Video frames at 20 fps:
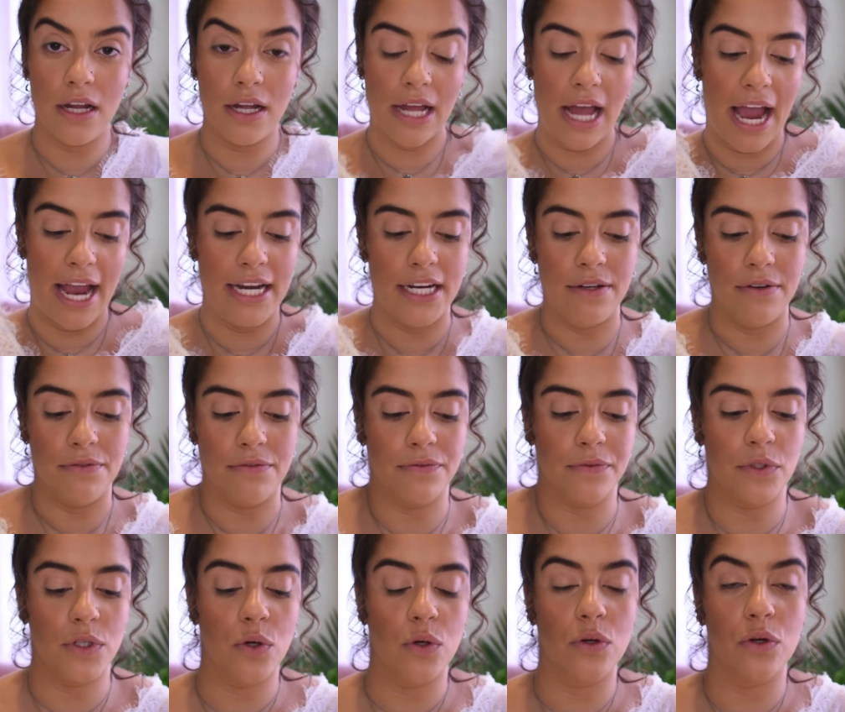kind of
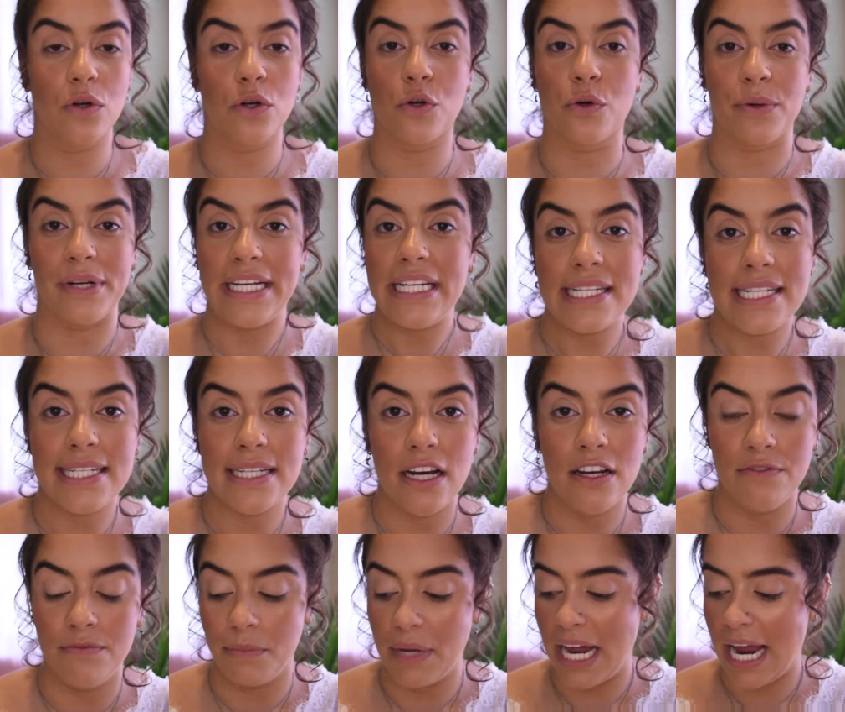crease
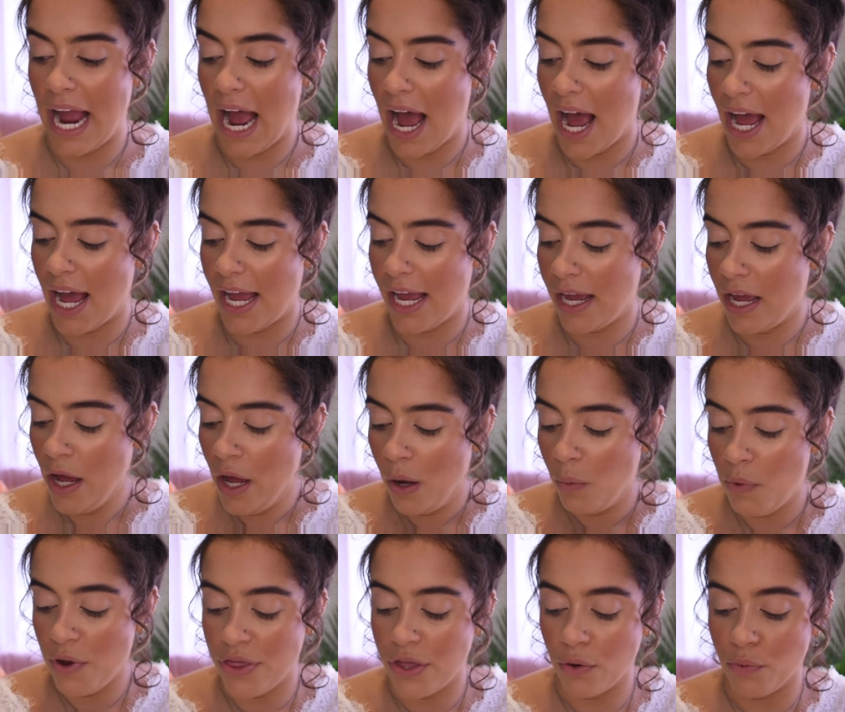of my eye
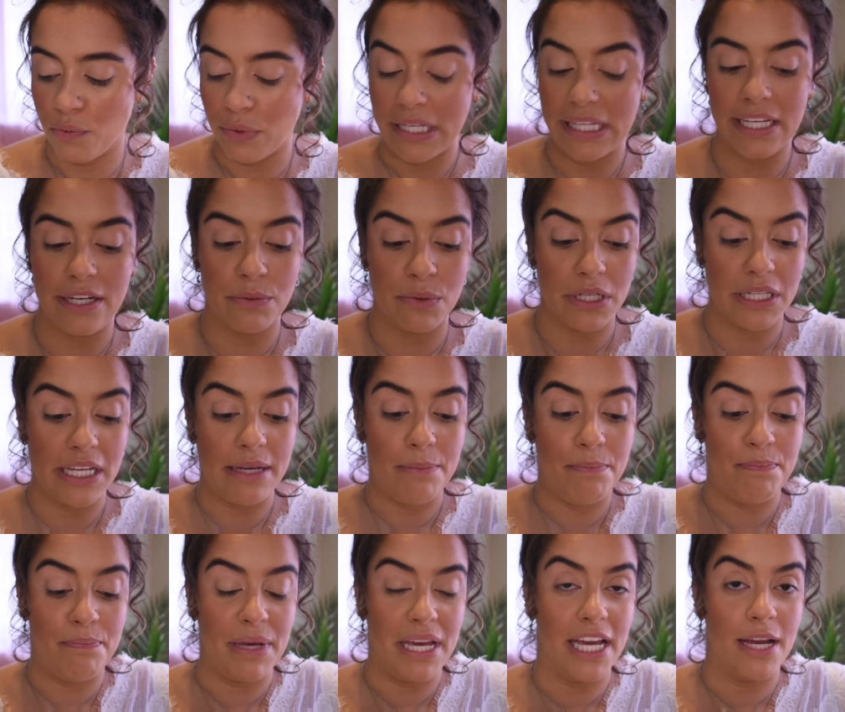with a really, really
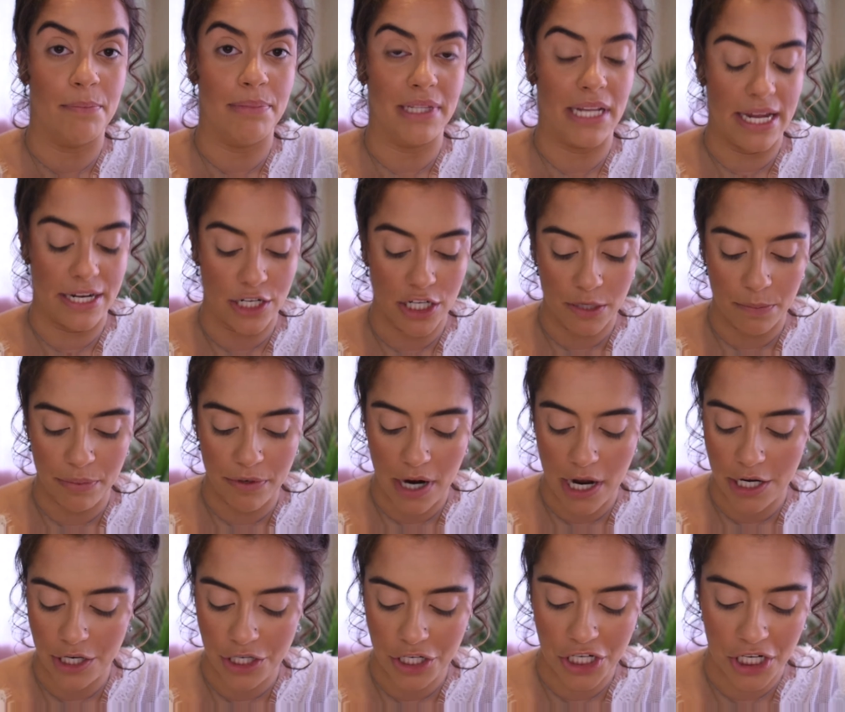big blender
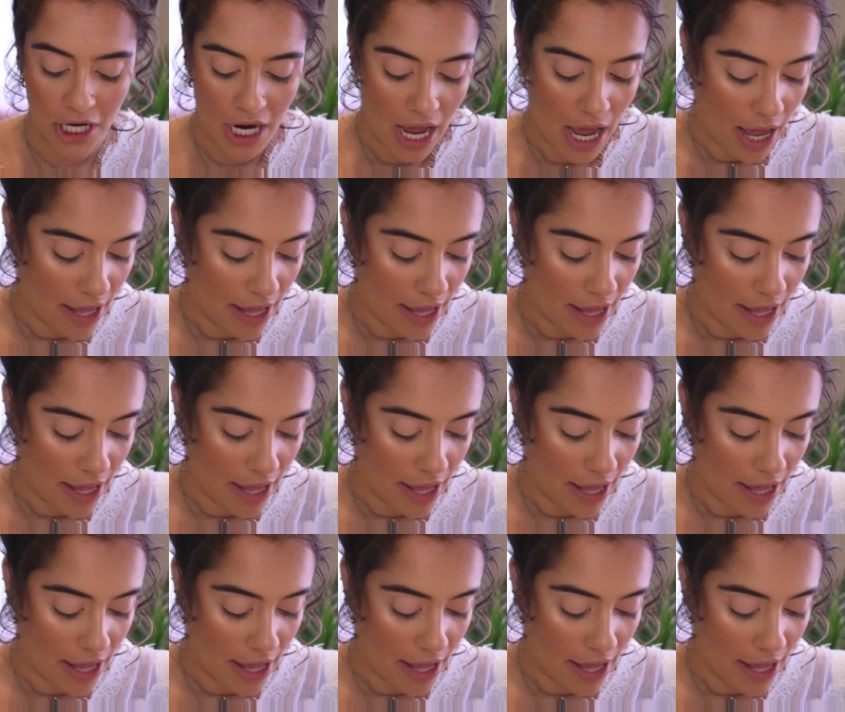brush.